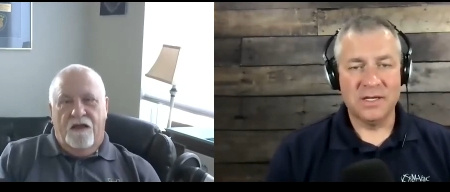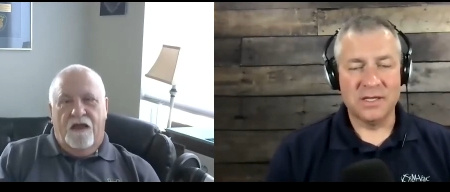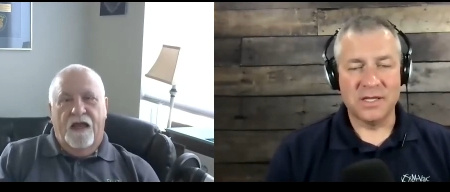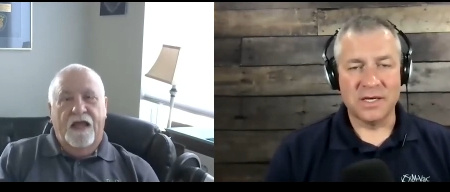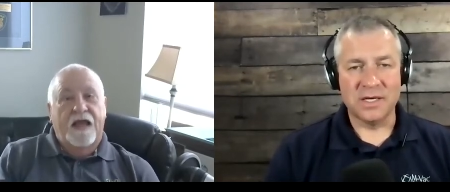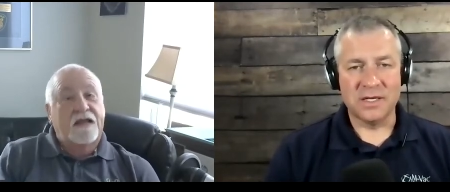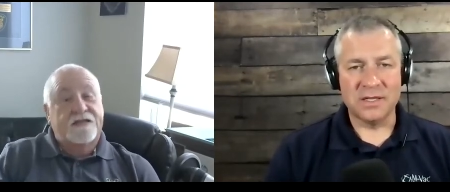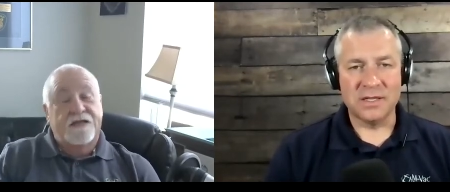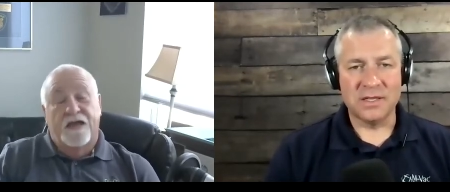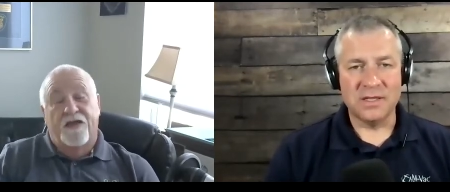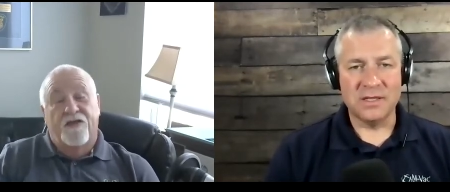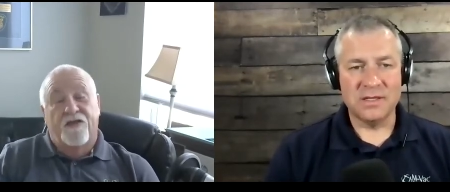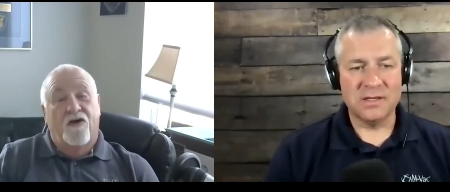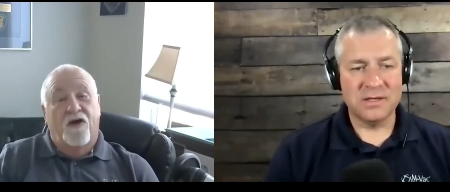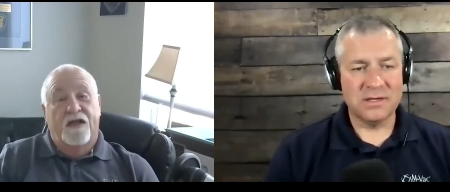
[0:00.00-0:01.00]
Speaker 1: The, I got to
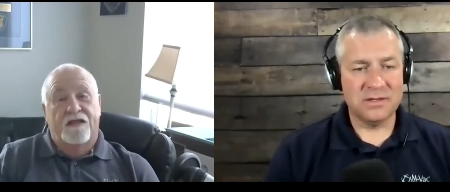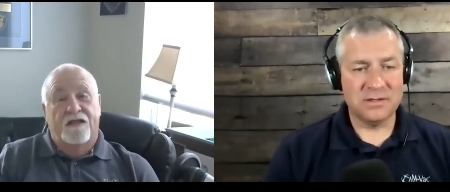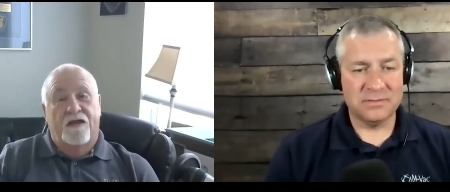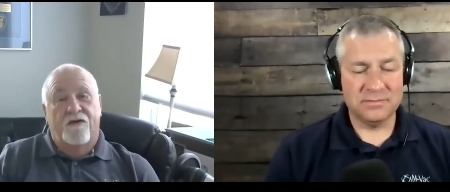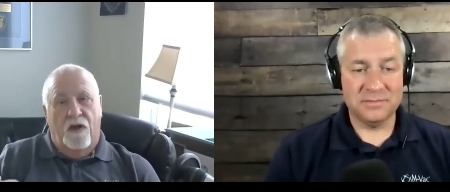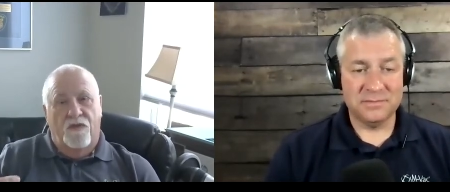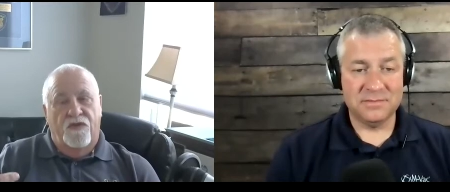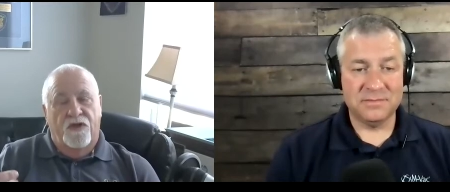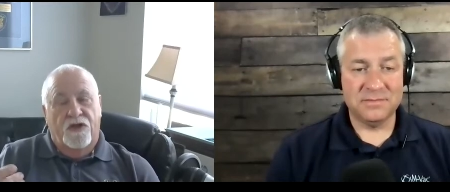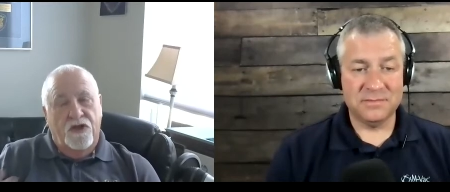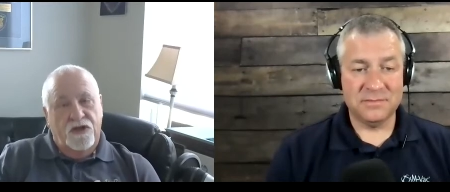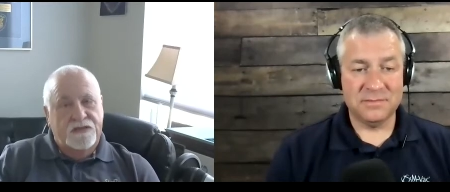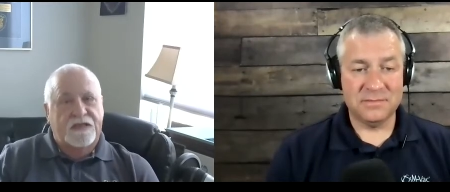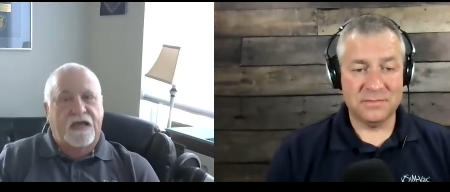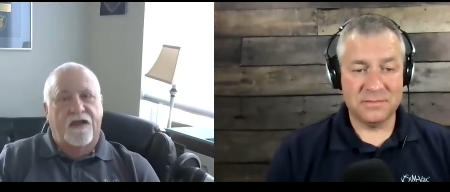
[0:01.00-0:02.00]
tell you though, I the
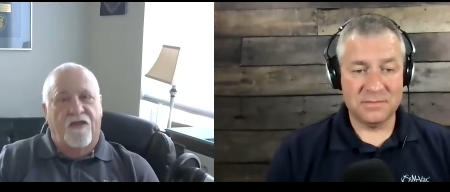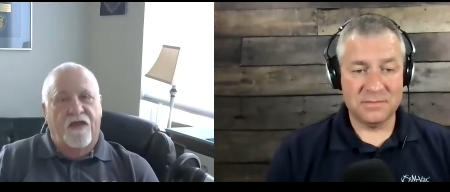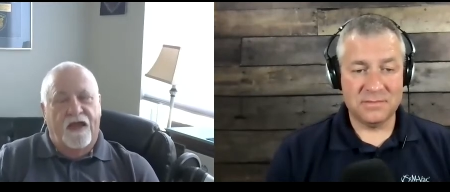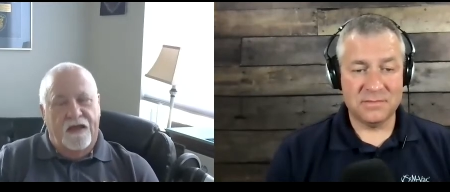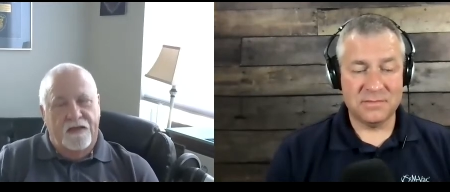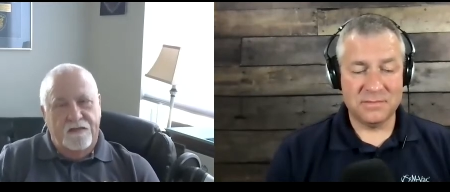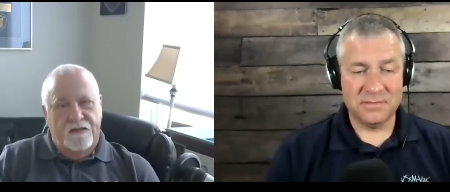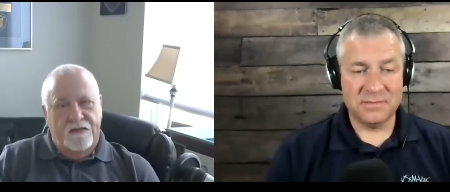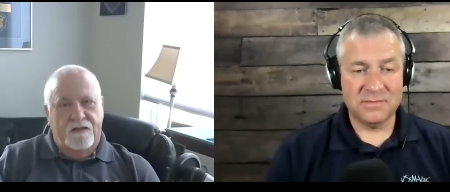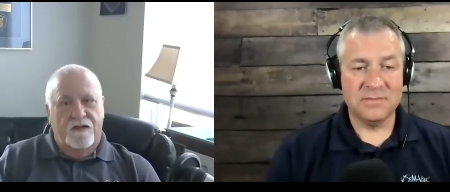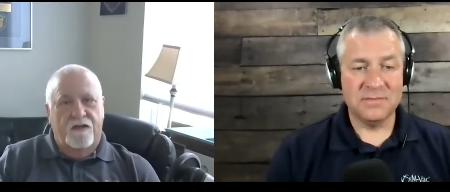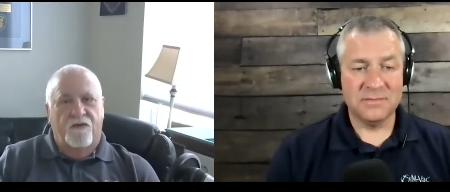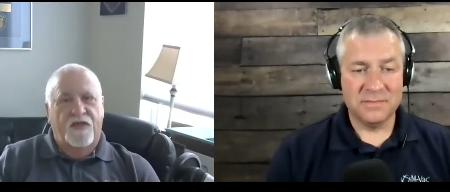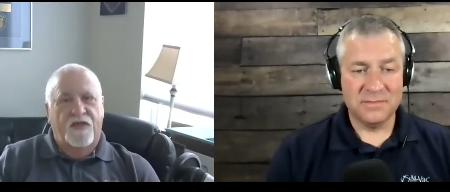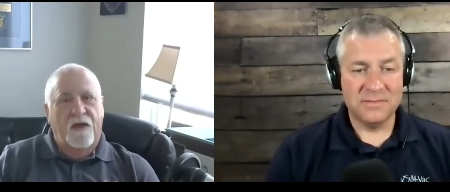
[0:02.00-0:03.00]
good side of that,
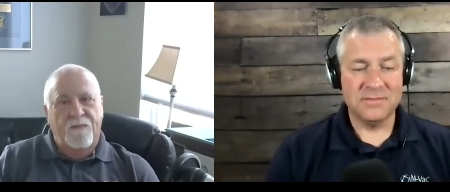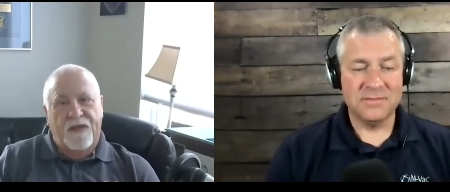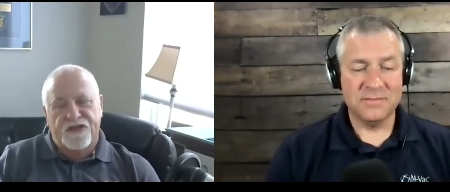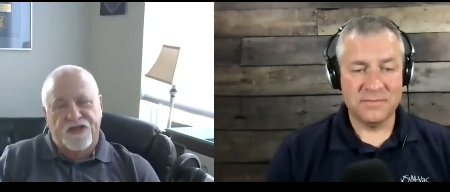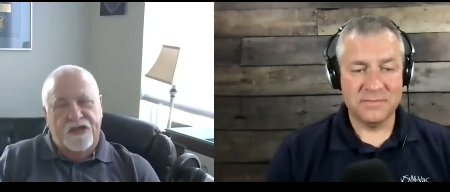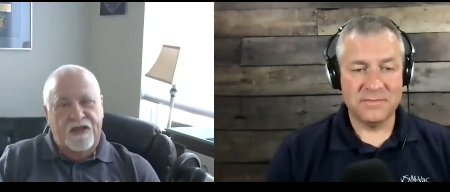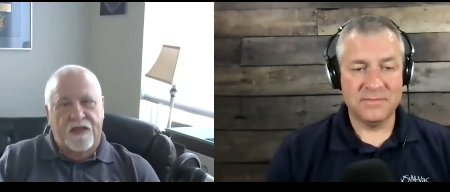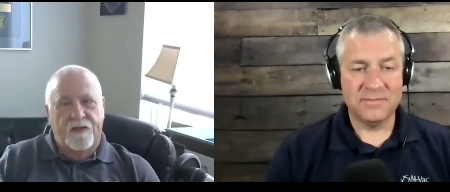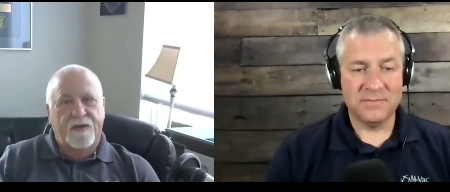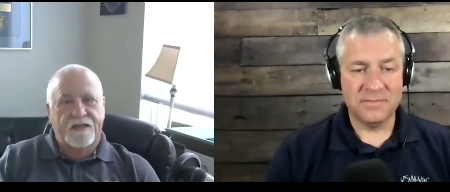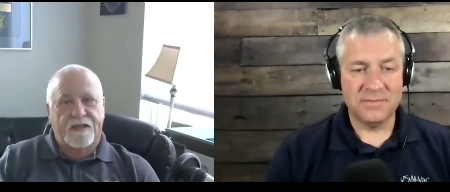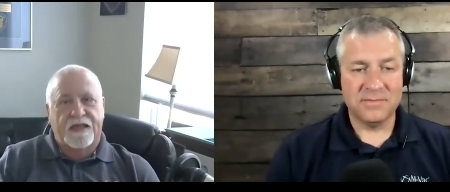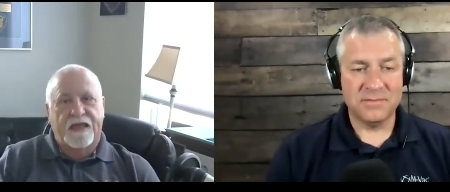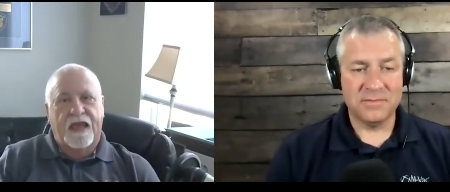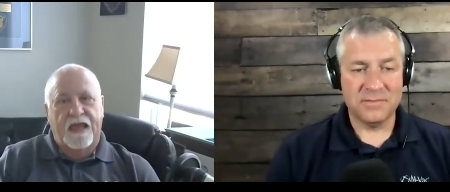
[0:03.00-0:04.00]
without mentioning anything
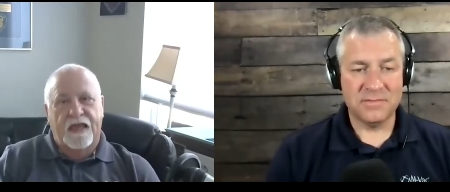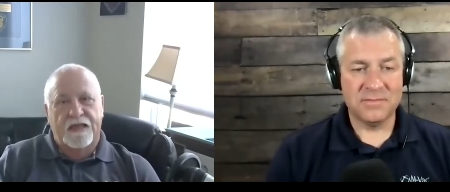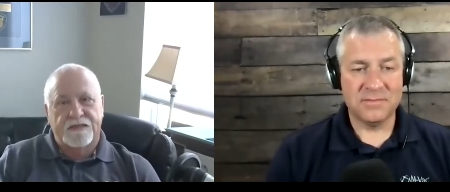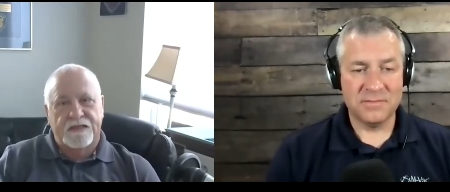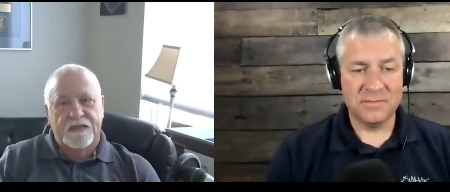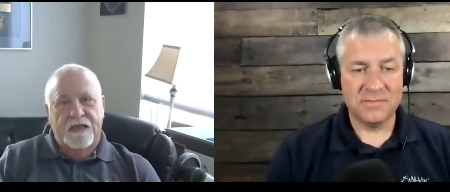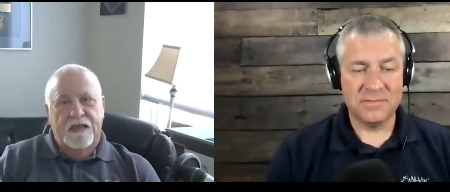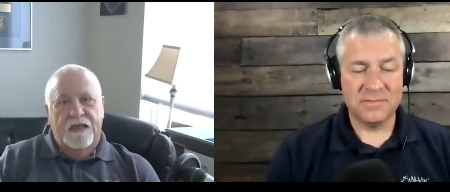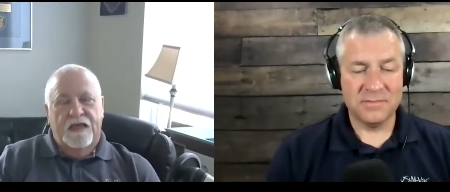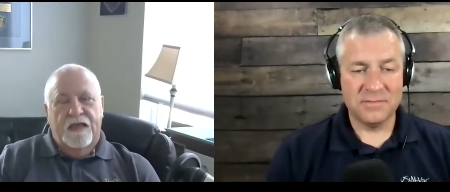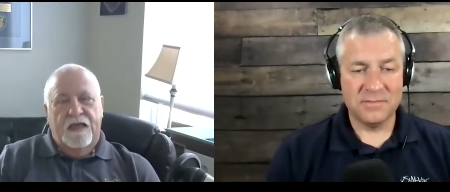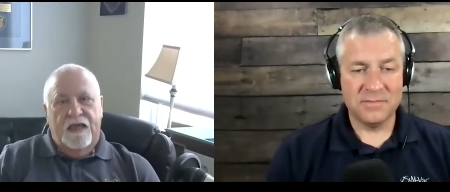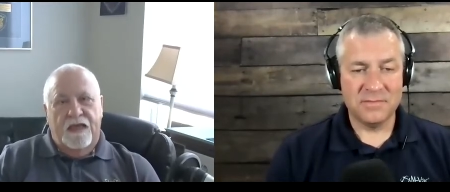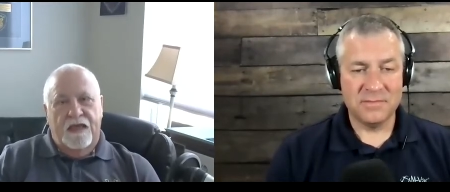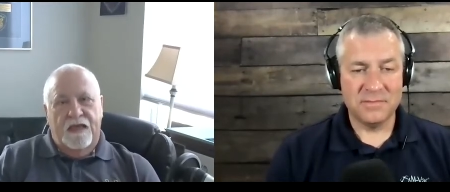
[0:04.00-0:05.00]
about the case,
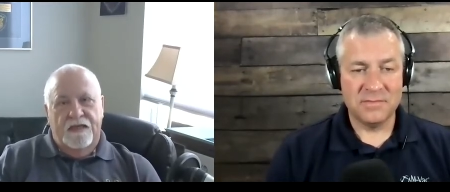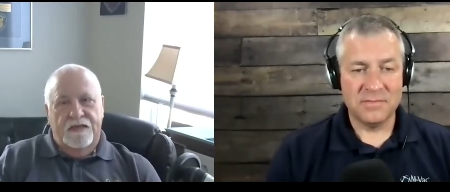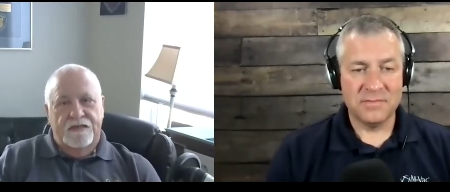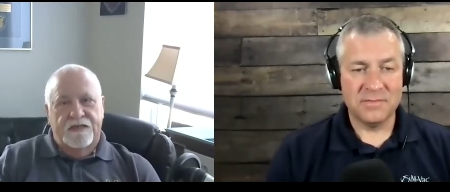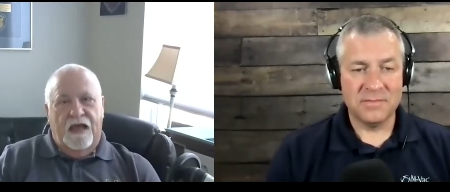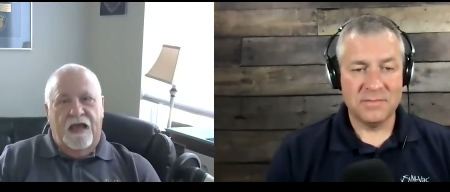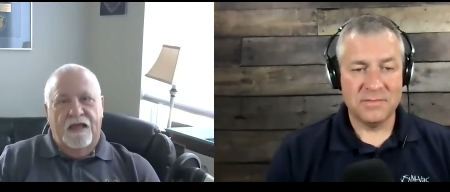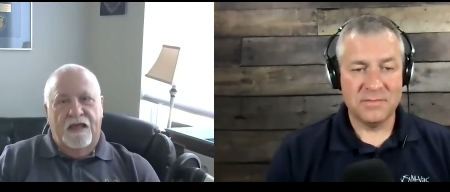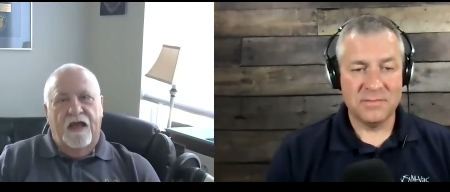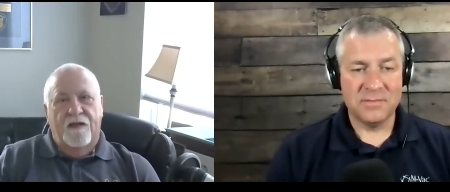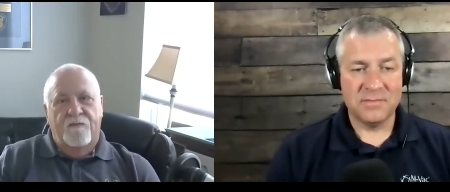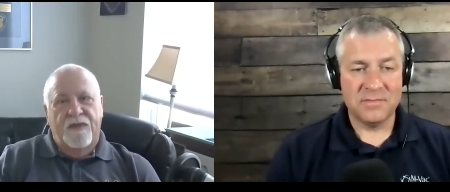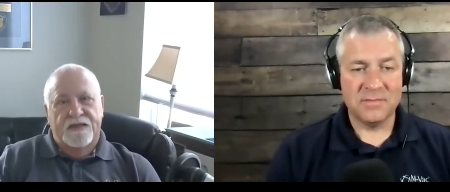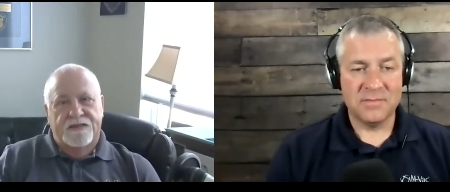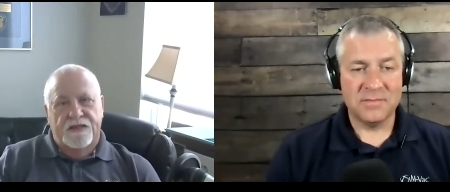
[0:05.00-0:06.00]
is I
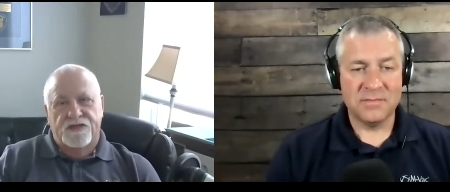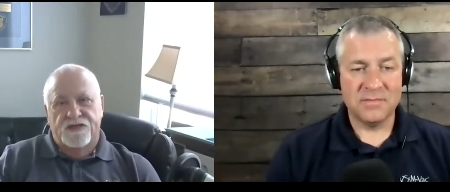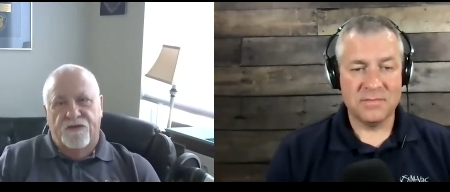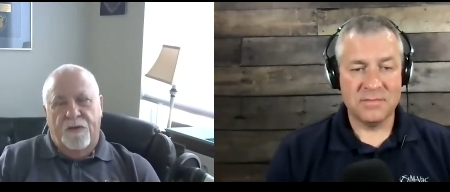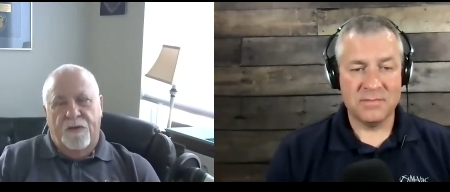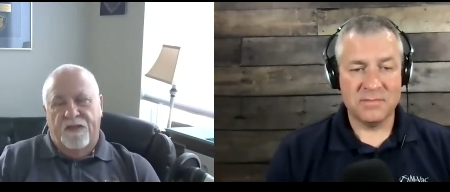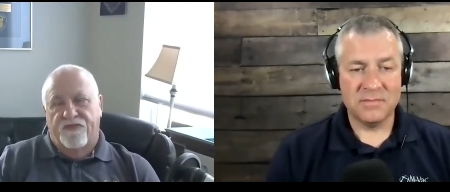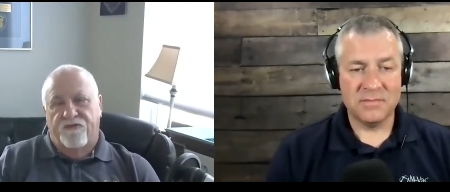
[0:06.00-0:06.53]
got a message about